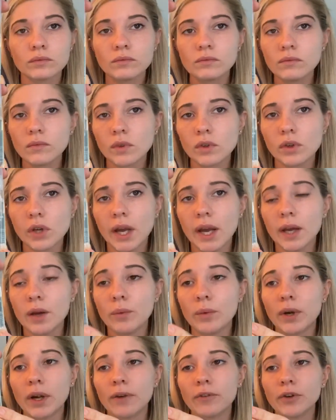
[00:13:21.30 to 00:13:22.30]
Okay,
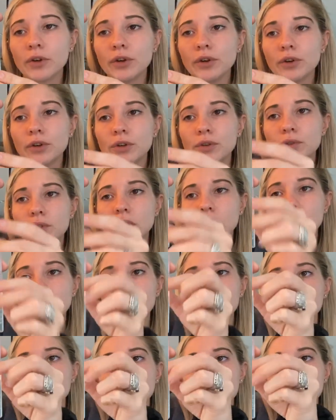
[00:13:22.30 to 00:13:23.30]
whenever you're using
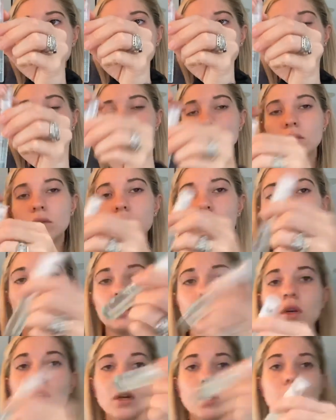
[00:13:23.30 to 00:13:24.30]
this,
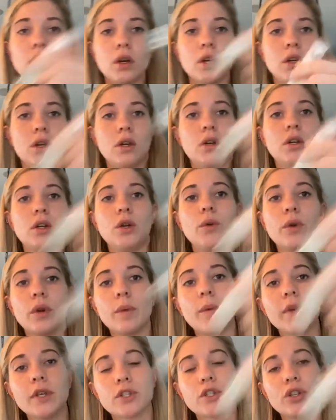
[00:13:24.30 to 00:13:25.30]
you want to
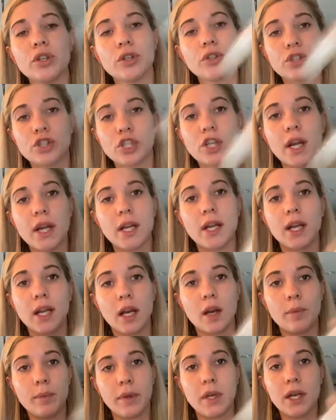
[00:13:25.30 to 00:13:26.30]
make sure you're shaking
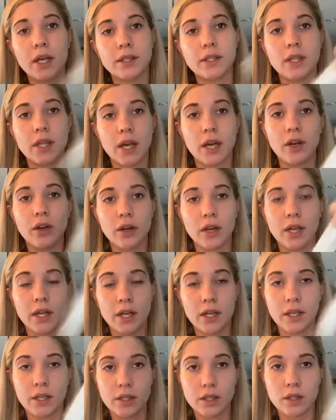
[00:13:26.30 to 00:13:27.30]
it, because there
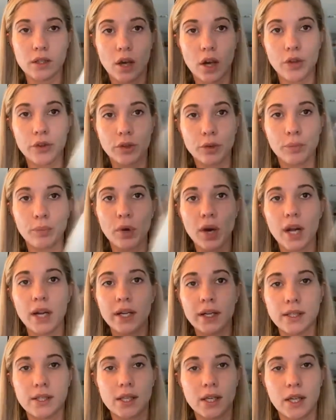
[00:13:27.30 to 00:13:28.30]
is other
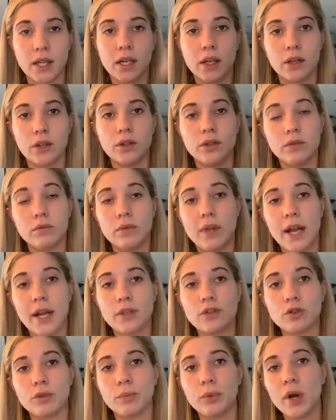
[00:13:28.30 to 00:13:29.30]
products in here,
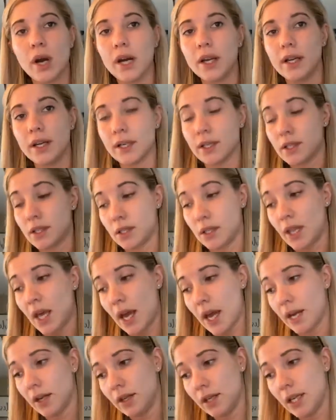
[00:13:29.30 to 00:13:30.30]
natural products,
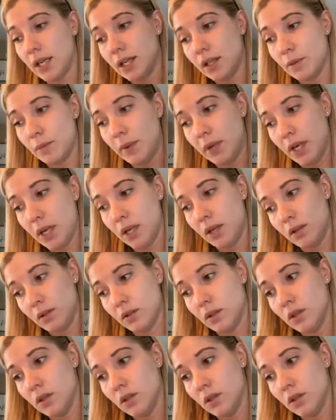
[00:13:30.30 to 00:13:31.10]
that need to be